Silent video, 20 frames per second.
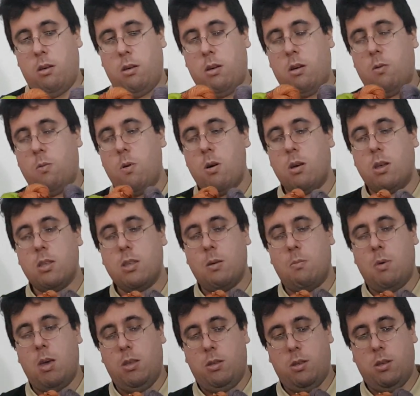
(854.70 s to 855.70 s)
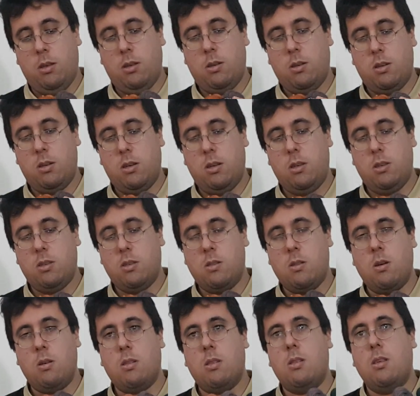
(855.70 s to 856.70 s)
Her work is amazing. She's
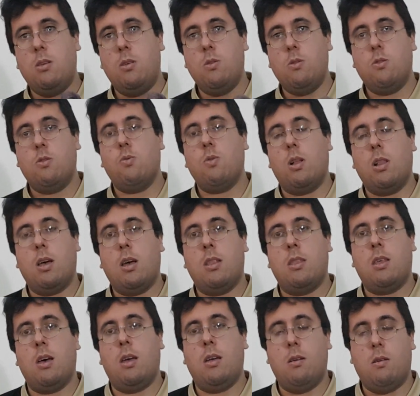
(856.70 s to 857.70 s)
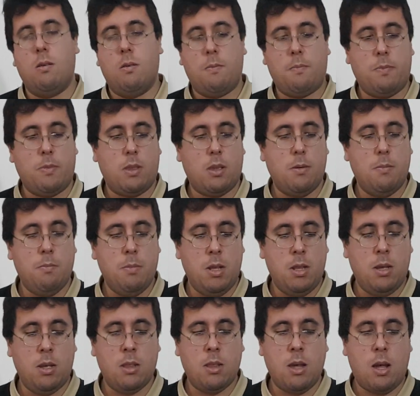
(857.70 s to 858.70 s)
not the usual hand dyer,
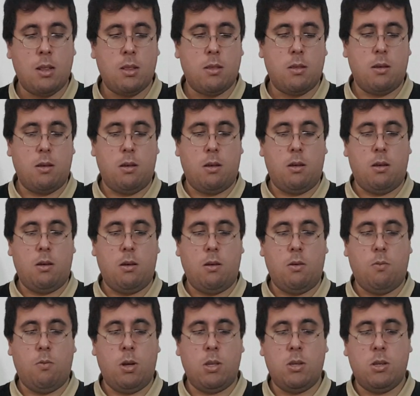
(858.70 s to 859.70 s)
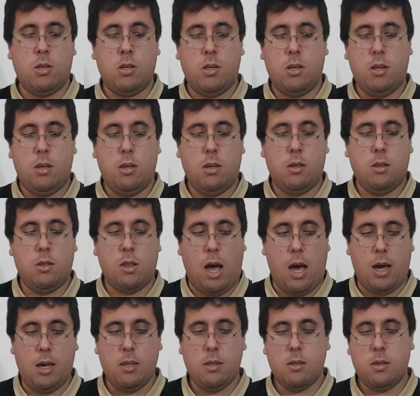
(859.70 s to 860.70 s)
meaning that when she
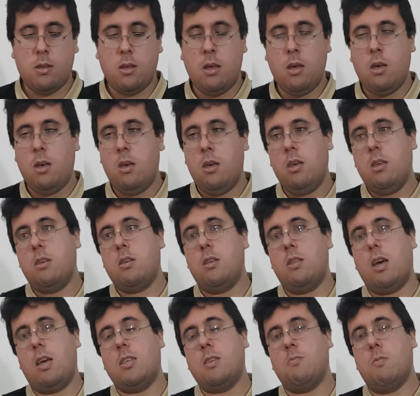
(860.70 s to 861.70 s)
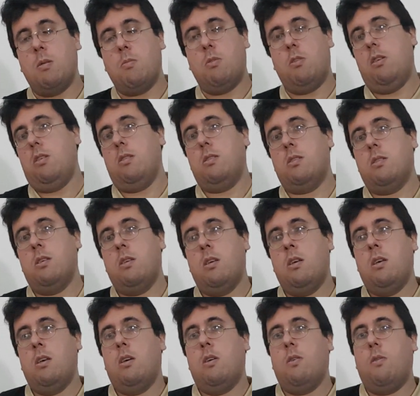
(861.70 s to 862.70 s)
dyes memories.
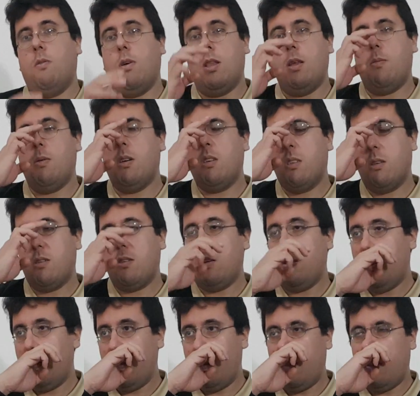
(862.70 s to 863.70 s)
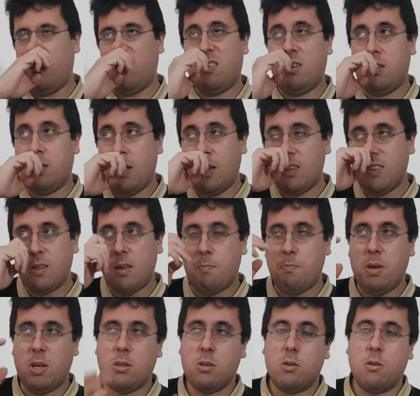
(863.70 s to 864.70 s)
Whatever she takes the
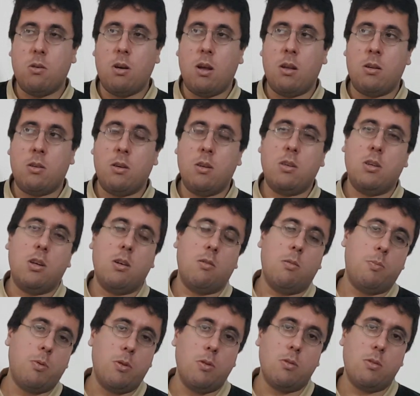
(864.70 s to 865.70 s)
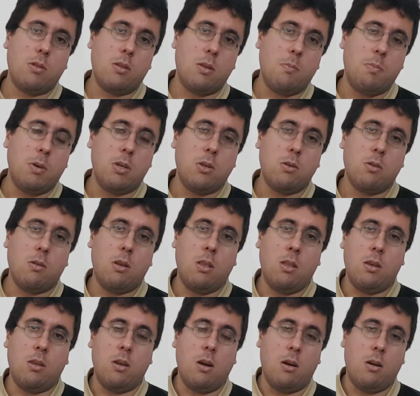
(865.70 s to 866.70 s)
picture and she reproduces the picture in
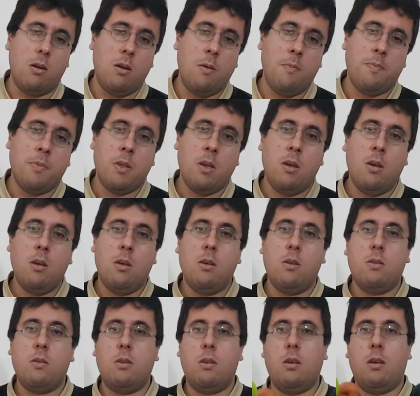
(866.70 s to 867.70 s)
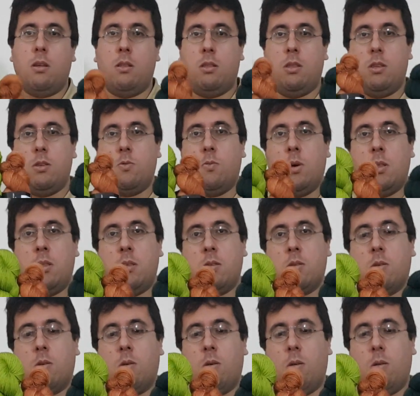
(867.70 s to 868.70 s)
the yarn. And this one is
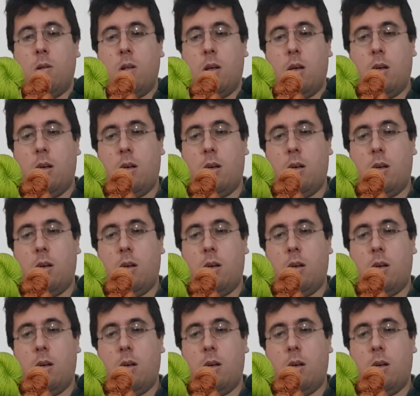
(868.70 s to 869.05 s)
called